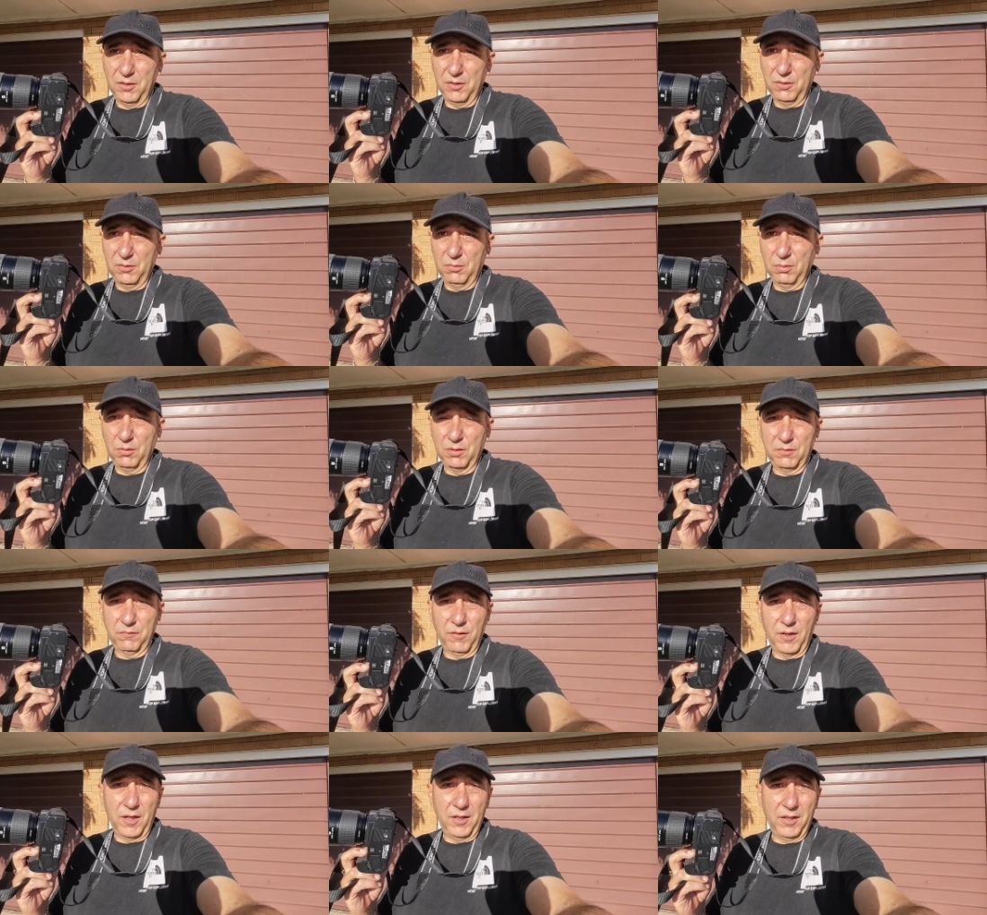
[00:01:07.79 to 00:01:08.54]
just took
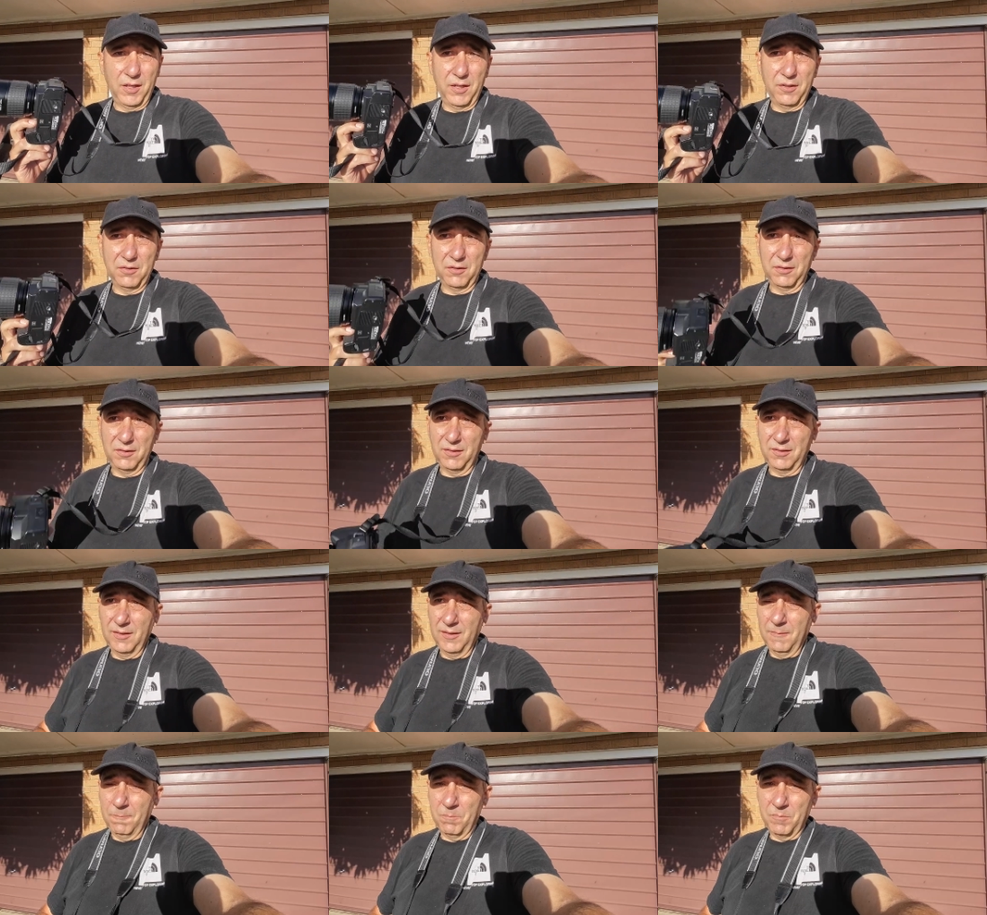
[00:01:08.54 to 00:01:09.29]
photos, and
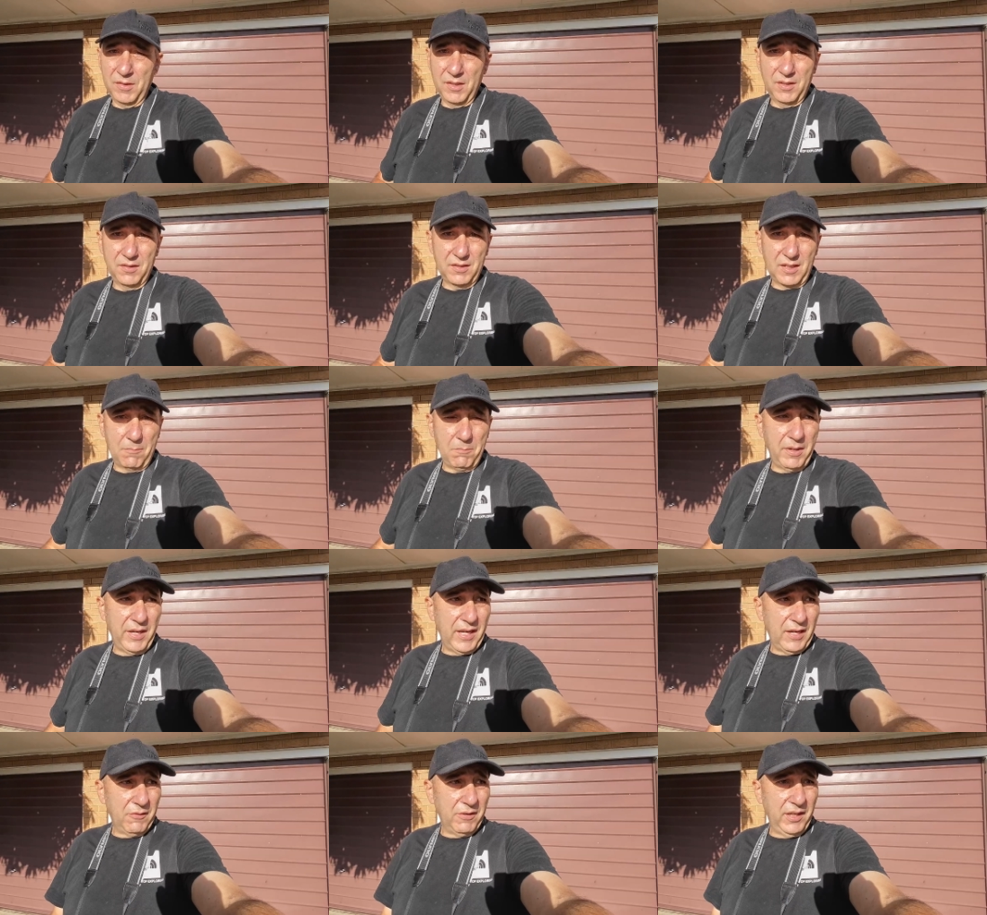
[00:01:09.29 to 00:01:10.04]

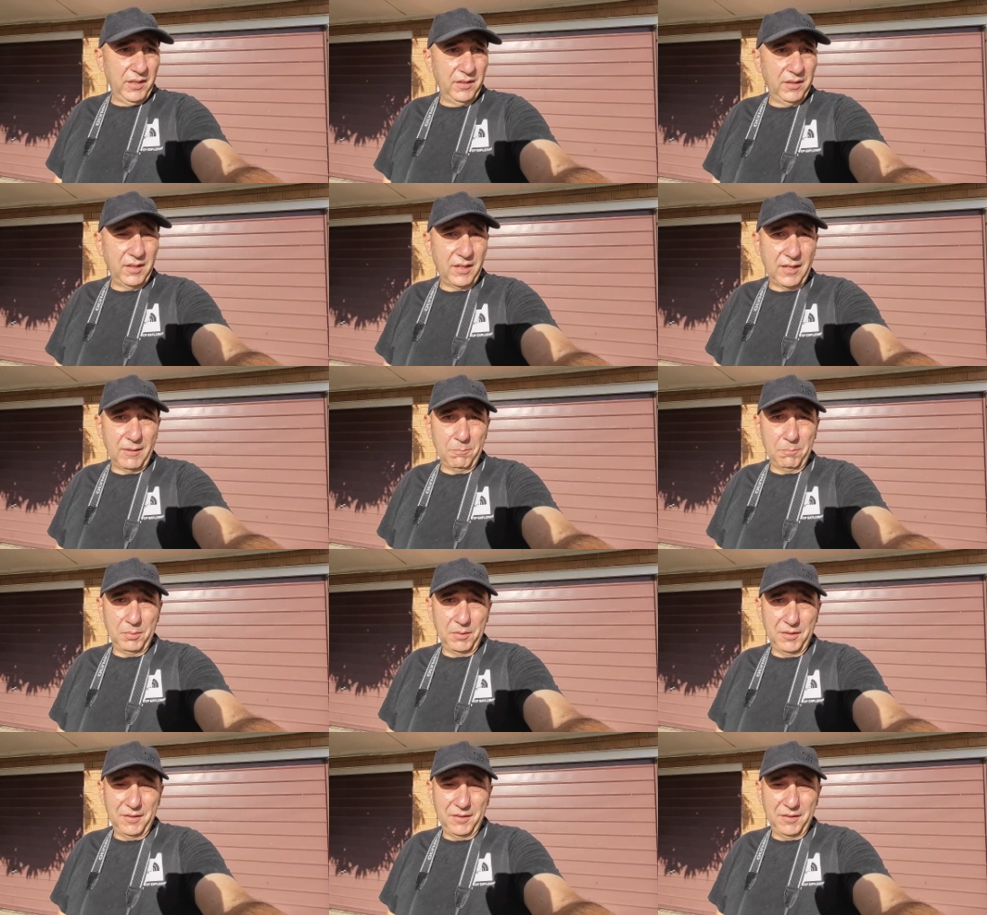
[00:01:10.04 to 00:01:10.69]
somehow ended up